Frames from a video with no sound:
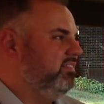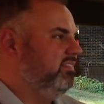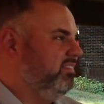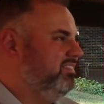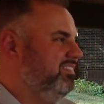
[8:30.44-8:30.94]

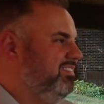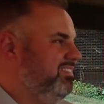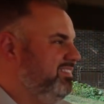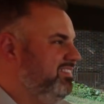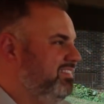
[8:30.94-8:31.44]

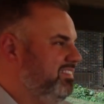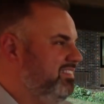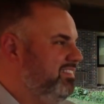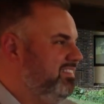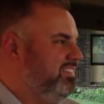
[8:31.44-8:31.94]

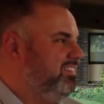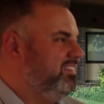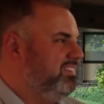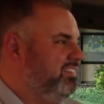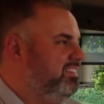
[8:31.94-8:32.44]
(not speaking)